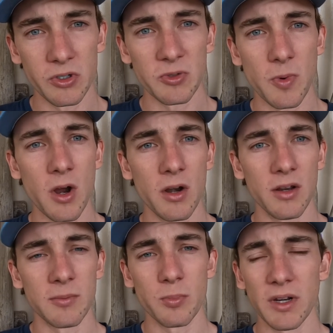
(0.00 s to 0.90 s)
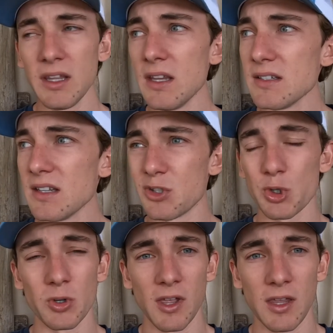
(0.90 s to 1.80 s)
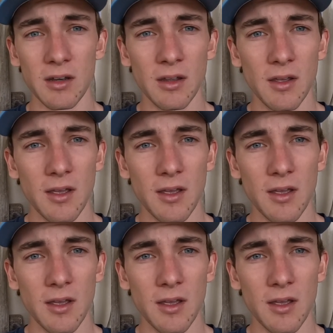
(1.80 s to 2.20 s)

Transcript: smart and pretty easy to train,